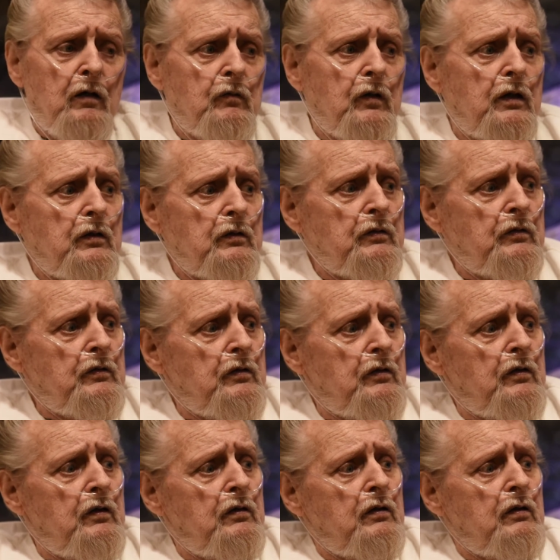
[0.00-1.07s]
Well,
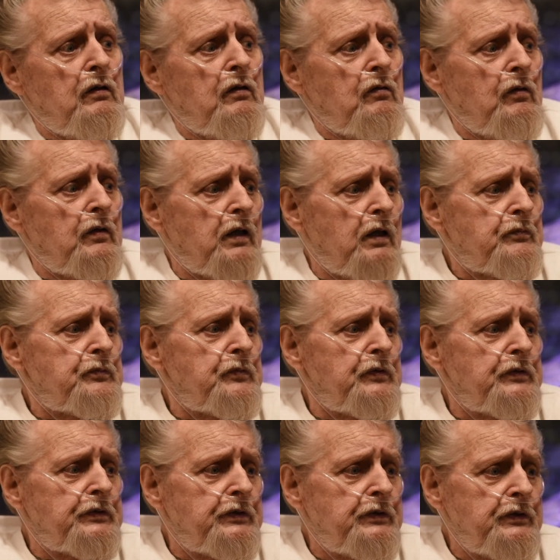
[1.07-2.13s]
when I
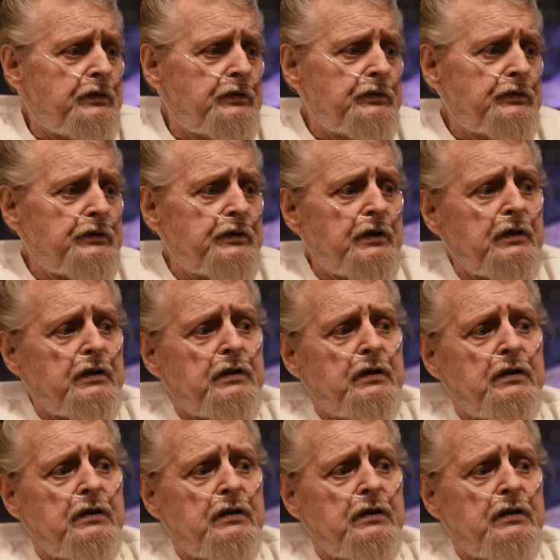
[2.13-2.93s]
first used it,